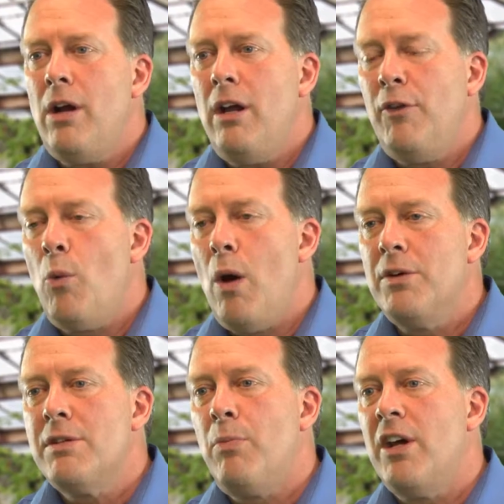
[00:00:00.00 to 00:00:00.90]
If your well
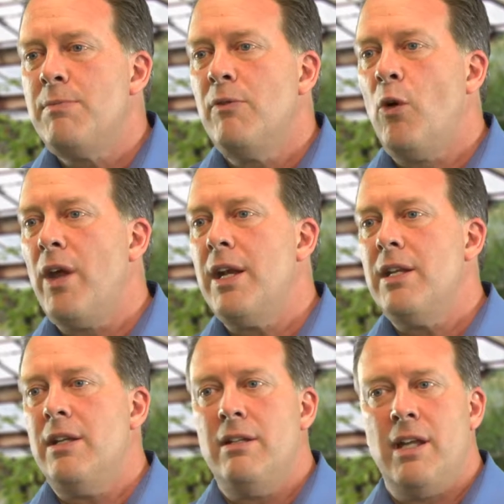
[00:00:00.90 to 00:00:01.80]
was in place before
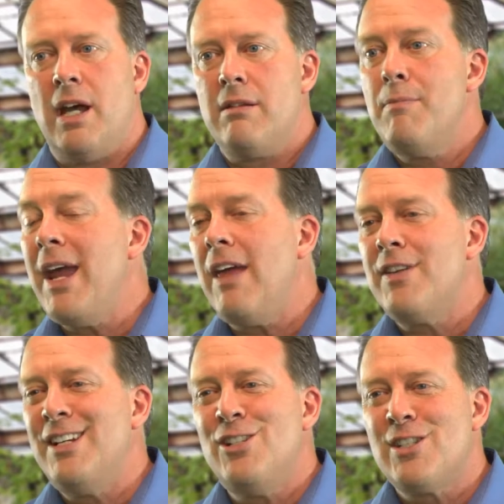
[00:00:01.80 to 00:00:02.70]
that May 8th,
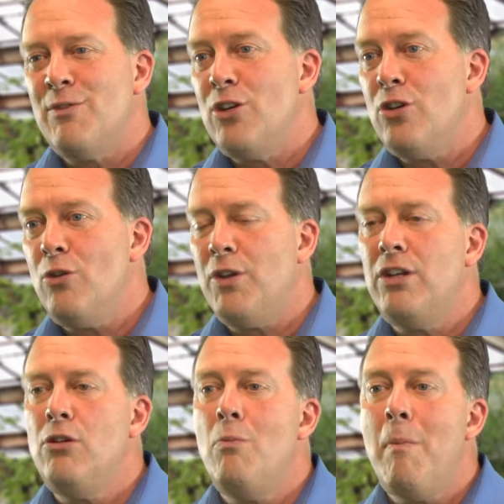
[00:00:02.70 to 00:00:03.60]
1972,
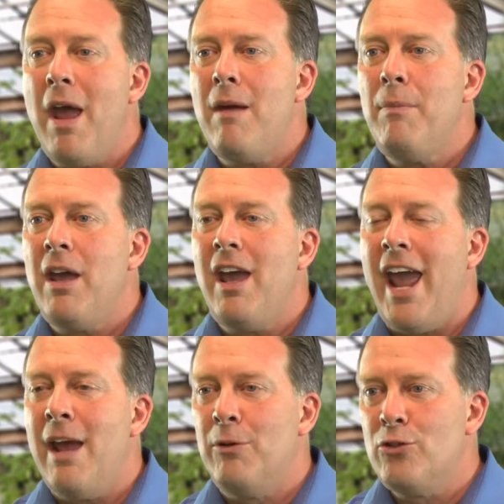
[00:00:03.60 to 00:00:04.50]
then you may be
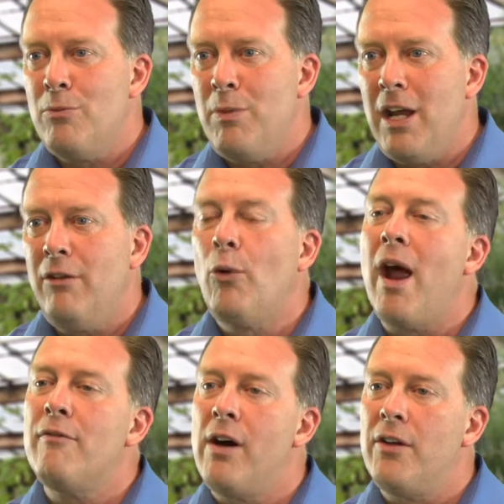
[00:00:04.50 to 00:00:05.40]
able to be
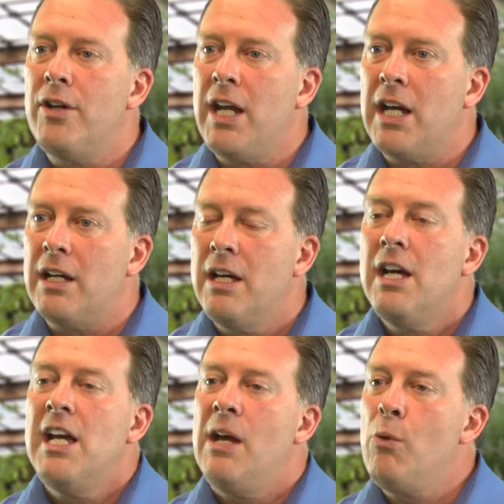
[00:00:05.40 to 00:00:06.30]
grandfathered
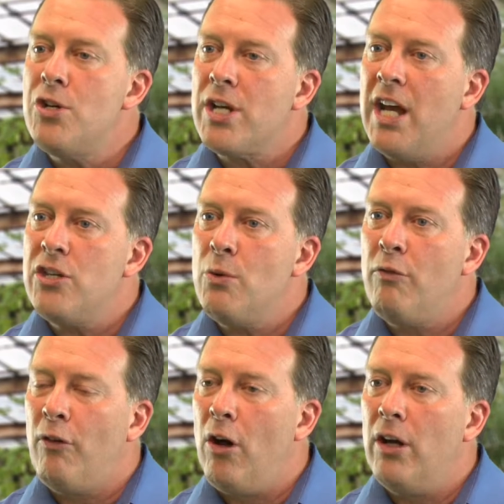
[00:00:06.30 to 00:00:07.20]
in which case you would
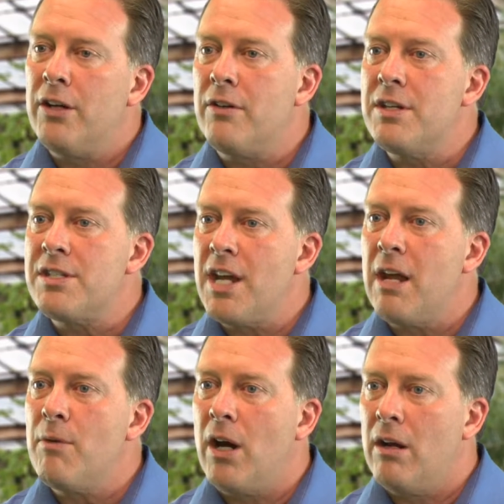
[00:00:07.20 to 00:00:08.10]
fall under the
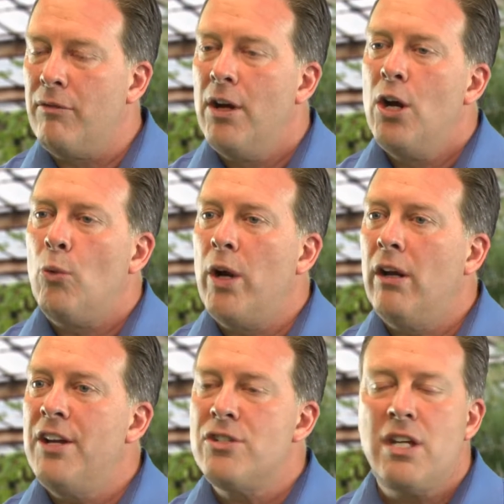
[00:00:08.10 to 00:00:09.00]
same kind of
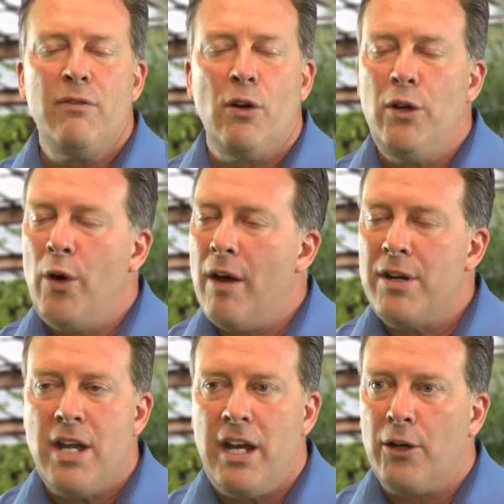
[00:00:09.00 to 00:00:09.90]
regulations, even though you only have a
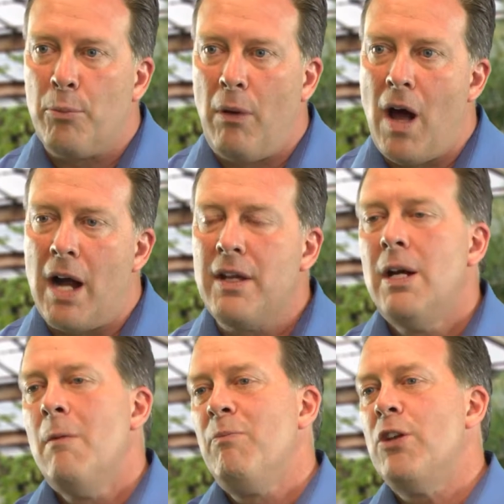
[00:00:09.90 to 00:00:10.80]
10-acre plot,
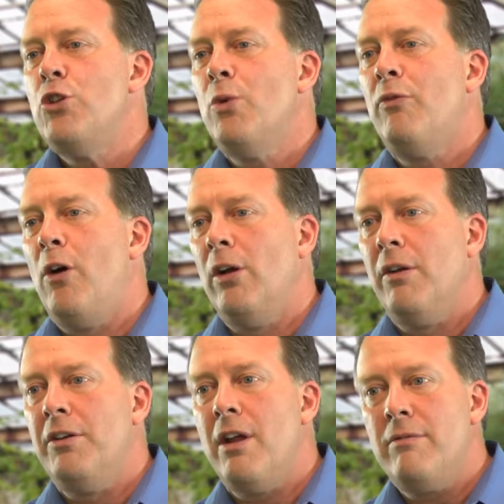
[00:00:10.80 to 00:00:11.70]
that you would fall
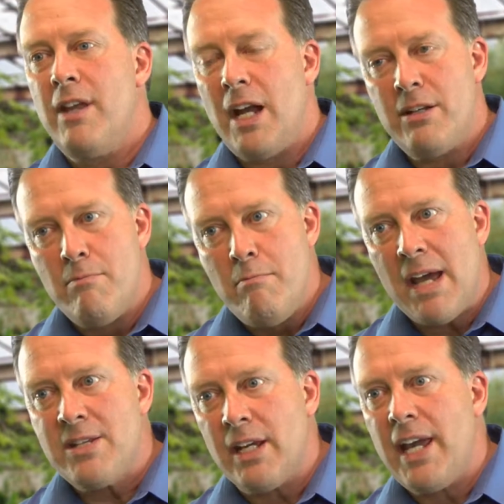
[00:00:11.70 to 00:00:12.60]
under that
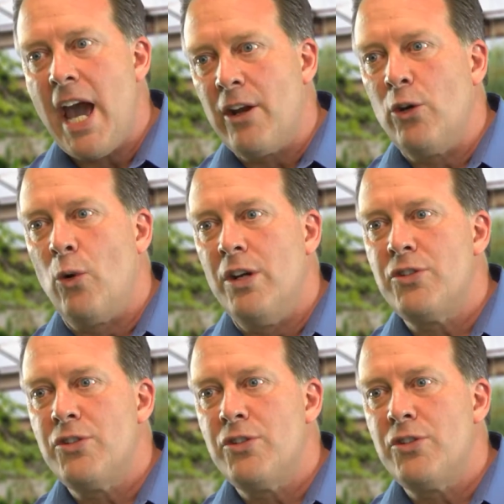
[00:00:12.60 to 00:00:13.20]
domestic category,